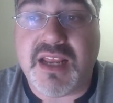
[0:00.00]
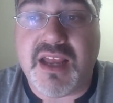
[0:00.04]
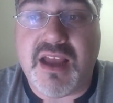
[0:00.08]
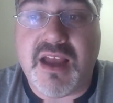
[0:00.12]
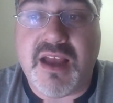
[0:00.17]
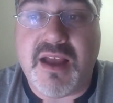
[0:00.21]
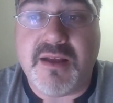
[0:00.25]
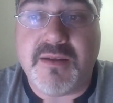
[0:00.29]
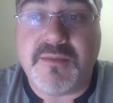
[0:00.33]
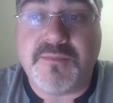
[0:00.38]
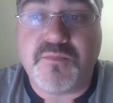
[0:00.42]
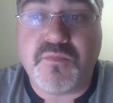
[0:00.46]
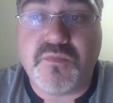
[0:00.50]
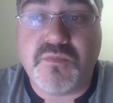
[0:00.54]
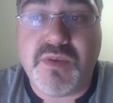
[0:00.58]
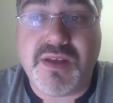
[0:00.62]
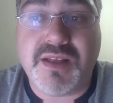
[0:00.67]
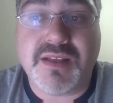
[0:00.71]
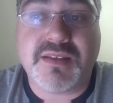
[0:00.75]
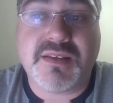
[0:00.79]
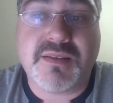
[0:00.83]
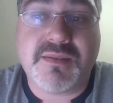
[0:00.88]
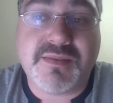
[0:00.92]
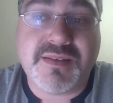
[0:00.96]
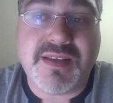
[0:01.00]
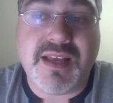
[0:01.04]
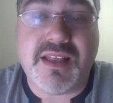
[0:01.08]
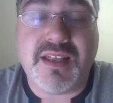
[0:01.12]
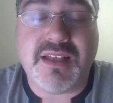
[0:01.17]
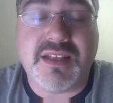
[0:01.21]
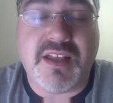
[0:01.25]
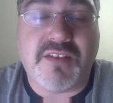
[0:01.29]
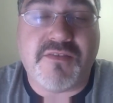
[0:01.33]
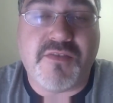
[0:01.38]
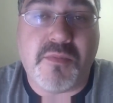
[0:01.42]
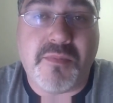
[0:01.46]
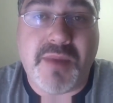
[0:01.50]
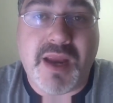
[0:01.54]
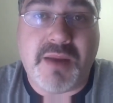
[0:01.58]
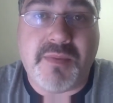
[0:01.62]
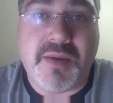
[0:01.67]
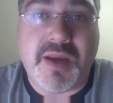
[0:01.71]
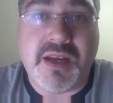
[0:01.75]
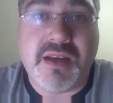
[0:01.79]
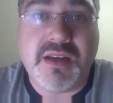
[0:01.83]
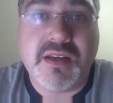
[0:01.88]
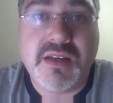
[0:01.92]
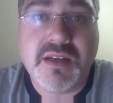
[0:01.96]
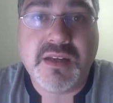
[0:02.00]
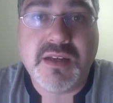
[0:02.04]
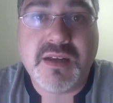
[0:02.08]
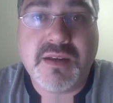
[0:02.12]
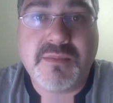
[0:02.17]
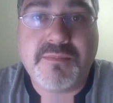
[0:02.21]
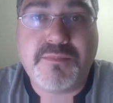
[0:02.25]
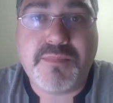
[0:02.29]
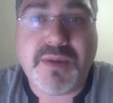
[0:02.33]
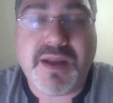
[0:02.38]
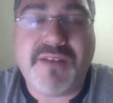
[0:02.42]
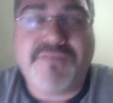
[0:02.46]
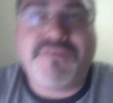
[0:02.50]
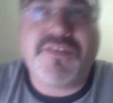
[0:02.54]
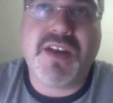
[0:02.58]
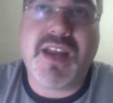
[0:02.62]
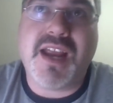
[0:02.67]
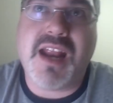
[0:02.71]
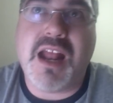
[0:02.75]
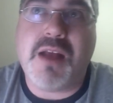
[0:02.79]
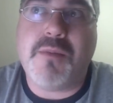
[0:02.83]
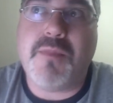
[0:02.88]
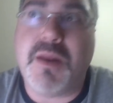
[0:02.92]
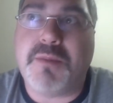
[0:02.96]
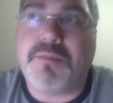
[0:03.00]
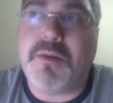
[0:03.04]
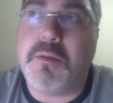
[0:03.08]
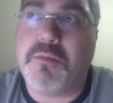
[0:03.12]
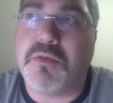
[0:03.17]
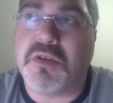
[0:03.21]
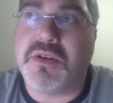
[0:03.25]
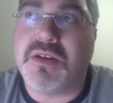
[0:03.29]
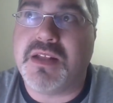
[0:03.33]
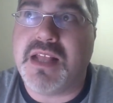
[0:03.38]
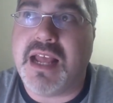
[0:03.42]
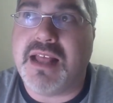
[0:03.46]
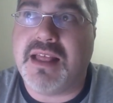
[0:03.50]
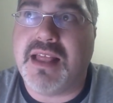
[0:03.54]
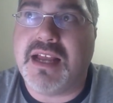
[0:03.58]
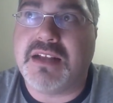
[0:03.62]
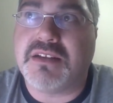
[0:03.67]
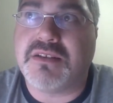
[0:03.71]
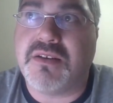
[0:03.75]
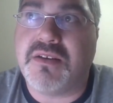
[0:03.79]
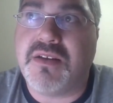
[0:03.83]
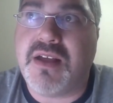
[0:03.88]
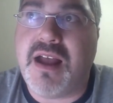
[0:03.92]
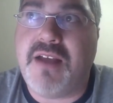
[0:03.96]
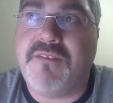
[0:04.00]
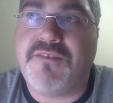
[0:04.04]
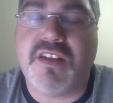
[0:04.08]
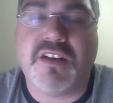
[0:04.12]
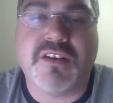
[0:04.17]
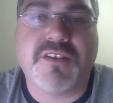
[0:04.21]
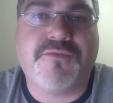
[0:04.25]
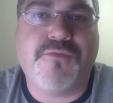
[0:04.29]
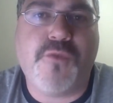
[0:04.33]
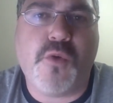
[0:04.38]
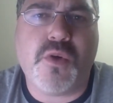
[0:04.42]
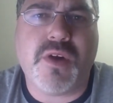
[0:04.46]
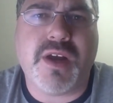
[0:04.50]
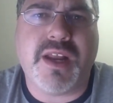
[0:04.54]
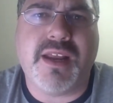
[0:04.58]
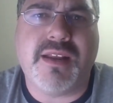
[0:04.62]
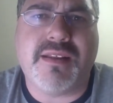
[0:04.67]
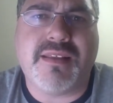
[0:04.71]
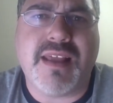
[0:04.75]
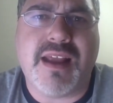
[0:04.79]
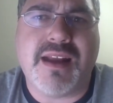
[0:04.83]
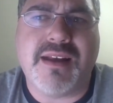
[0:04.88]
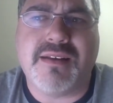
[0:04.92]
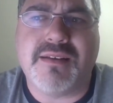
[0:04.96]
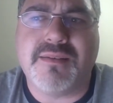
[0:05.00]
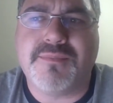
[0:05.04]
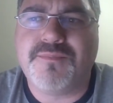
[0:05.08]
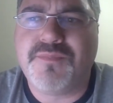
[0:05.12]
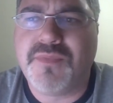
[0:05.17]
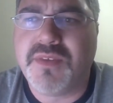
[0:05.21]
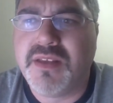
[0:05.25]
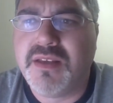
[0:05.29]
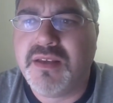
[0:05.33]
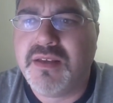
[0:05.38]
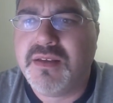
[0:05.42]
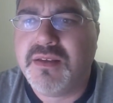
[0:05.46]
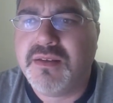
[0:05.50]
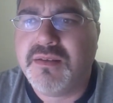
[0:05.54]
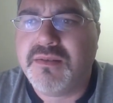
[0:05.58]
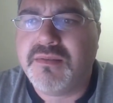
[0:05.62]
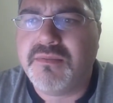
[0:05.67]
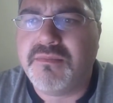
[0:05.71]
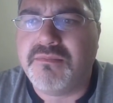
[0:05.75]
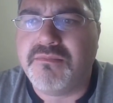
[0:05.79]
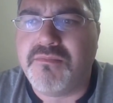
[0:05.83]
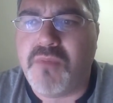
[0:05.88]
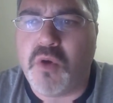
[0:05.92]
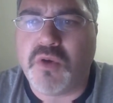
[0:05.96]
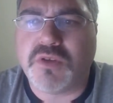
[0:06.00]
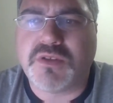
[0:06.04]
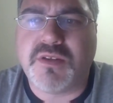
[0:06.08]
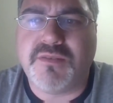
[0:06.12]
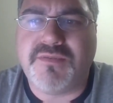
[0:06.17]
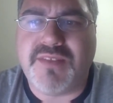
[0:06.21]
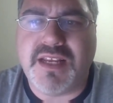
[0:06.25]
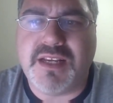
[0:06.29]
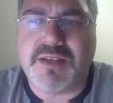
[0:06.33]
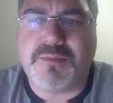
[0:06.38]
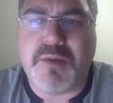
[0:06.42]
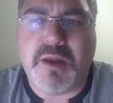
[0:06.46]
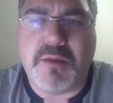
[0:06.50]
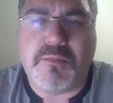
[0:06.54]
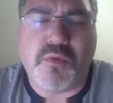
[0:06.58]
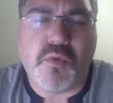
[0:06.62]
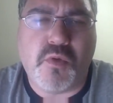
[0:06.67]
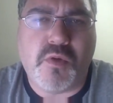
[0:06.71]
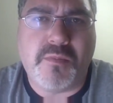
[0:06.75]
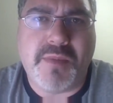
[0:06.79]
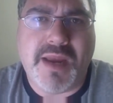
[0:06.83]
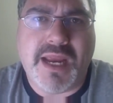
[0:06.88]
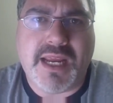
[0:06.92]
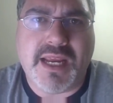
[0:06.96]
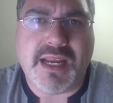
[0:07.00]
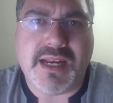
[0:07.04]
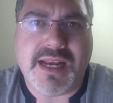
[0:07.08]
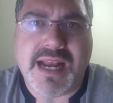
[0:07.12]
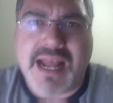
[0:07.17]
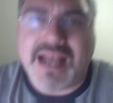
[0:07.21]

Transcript: Uh, well, Kelly Glover maybe, but I forget how many people are in that last round. If there's 40, then most of these people will make it.